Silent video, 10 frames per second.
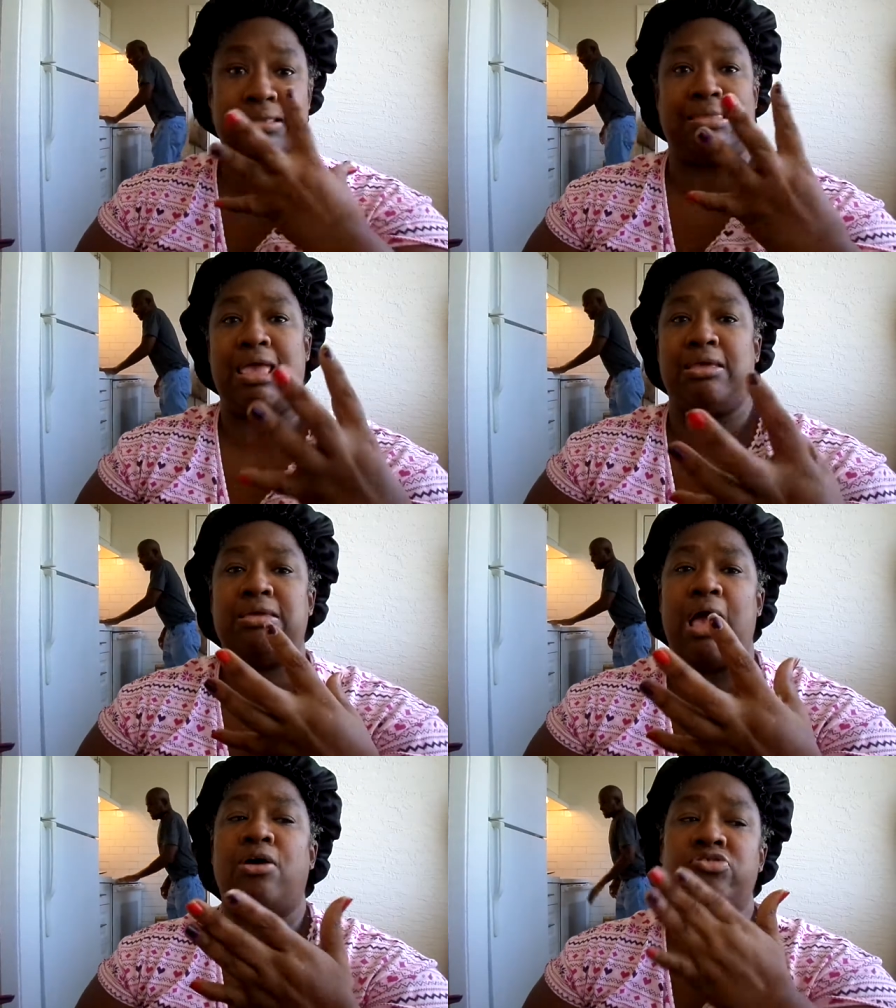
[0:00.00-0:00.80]
thank
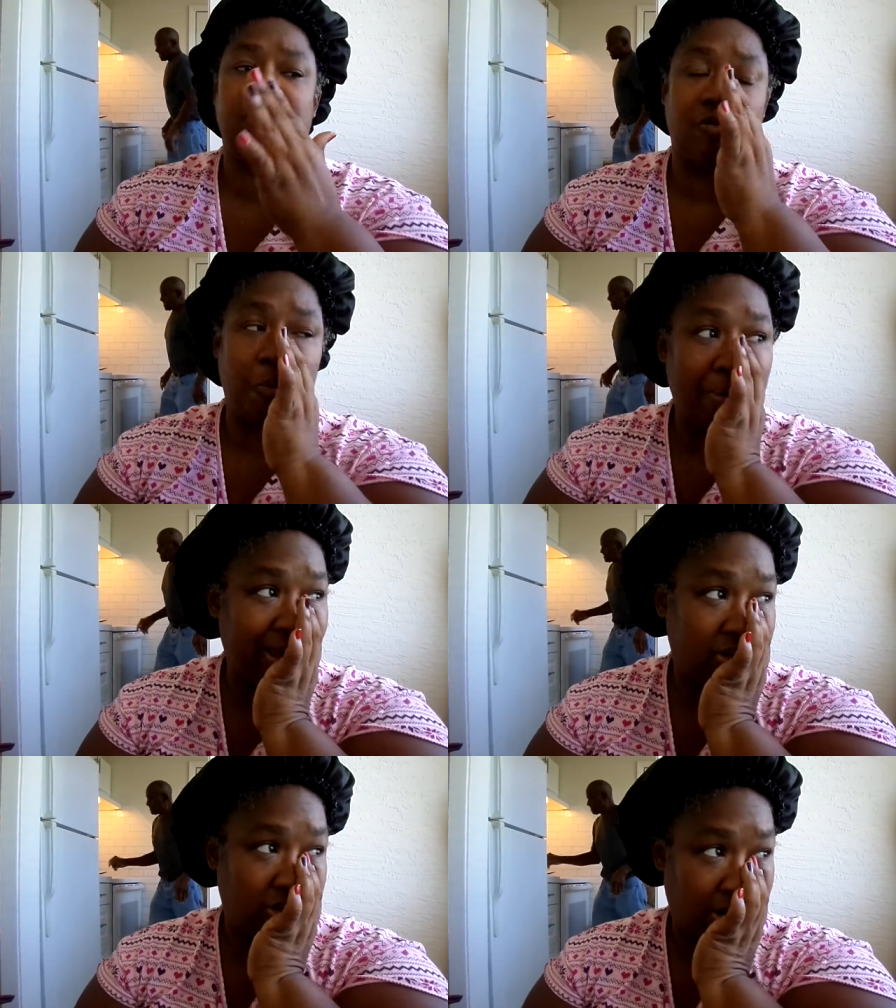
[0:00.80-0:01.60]
y'all so much.